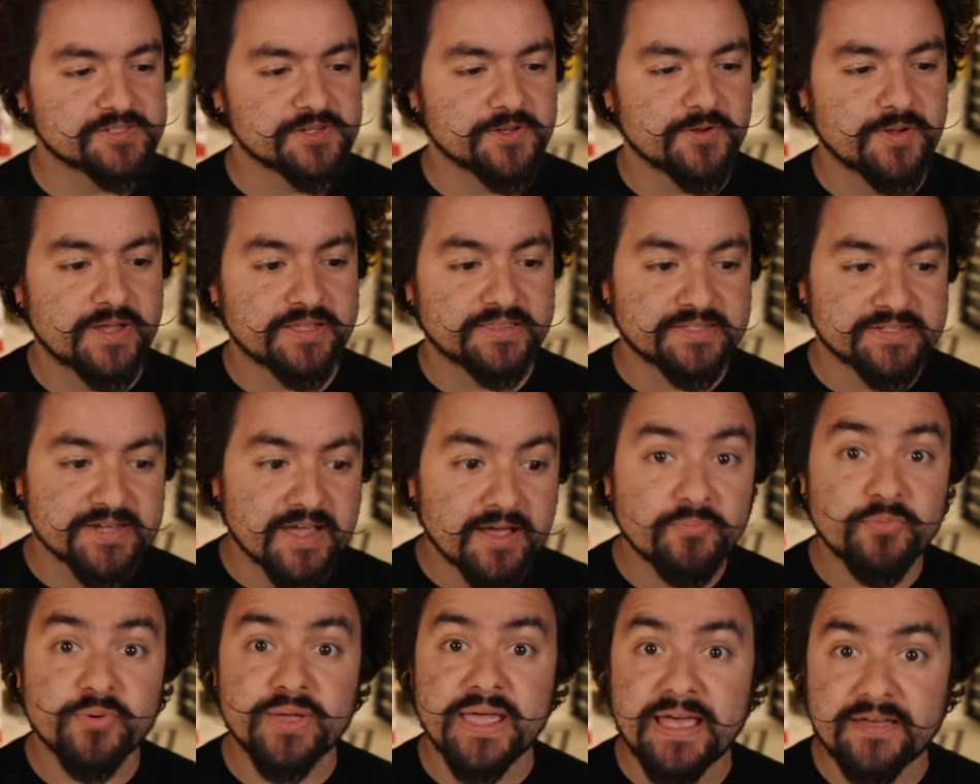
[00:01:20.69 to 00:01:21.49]
So at the
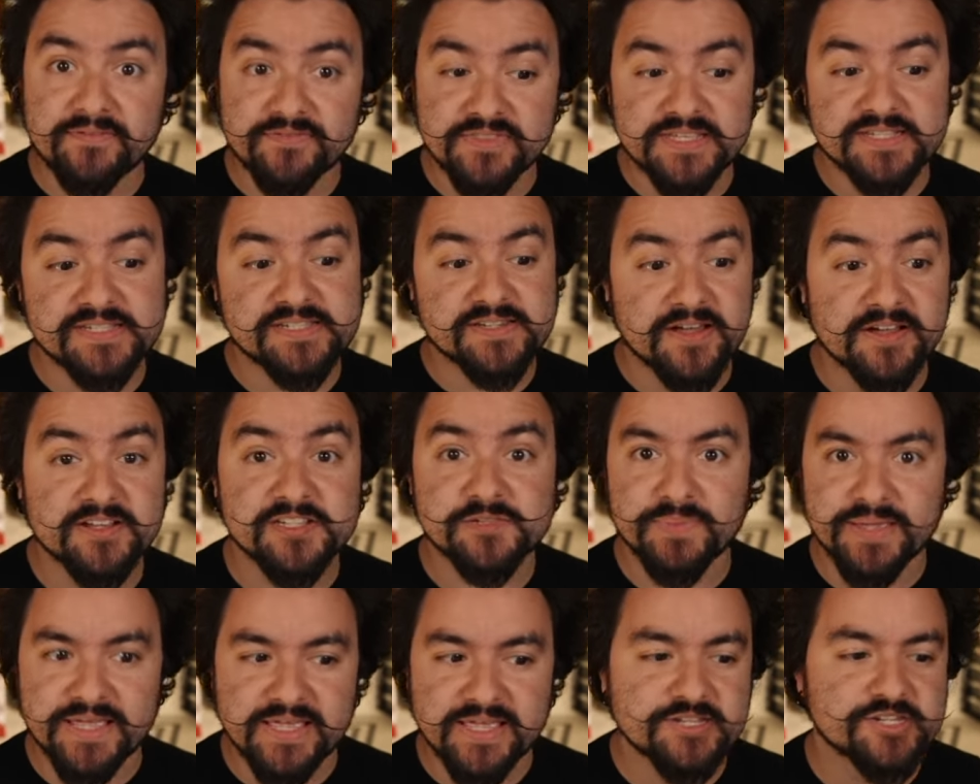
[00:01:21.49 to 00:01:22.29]
top, we have the
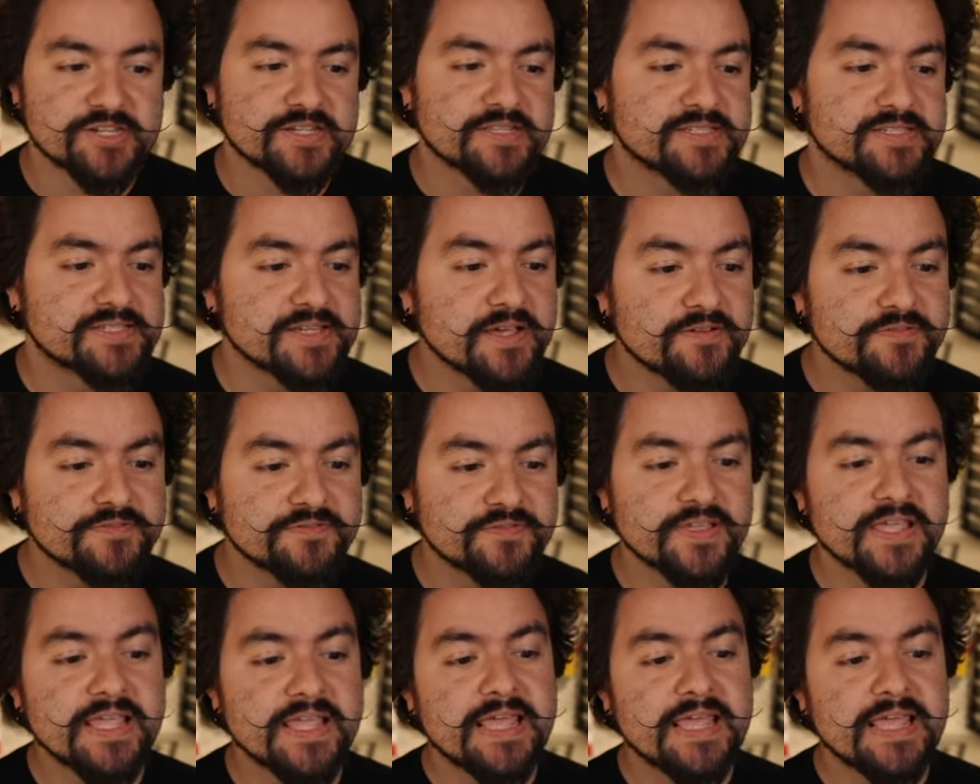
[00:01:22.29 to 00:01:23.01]
stocks page itself.